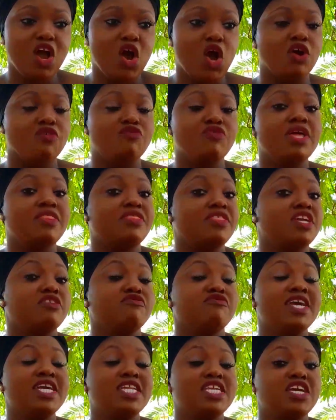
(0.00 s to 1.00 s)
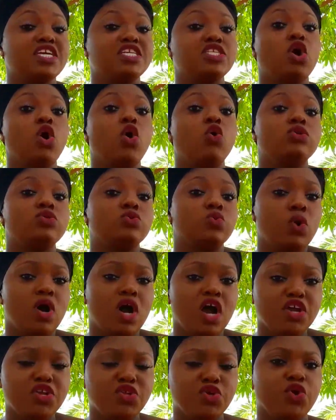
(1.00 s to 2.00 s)
or radiate
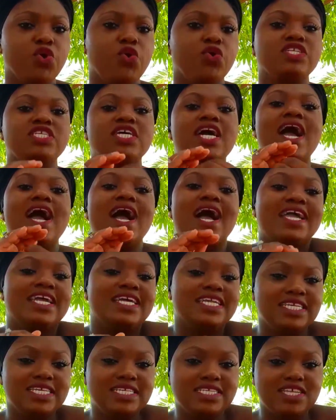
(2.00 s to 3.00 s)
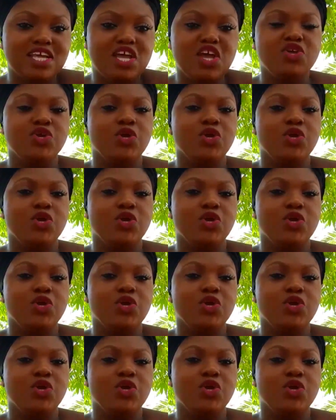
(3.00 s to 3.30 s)
outward, you're going to hide it.